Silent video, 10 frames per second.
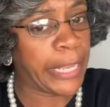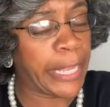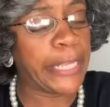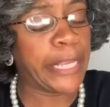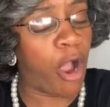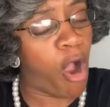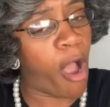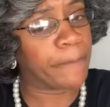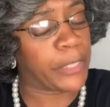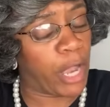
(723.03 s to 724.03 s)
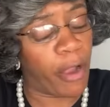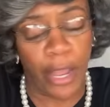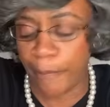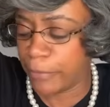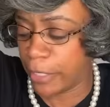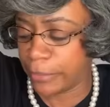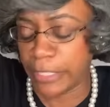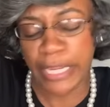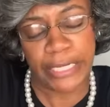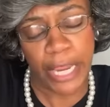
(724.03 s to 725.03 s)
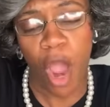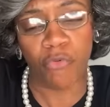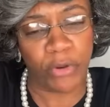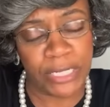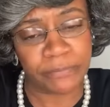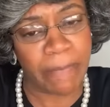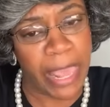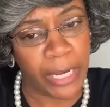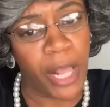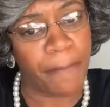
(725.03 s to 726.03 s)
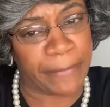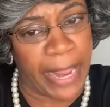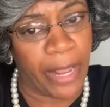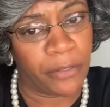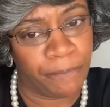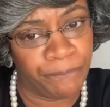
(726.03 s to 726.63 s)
Your deodorant is matted up now.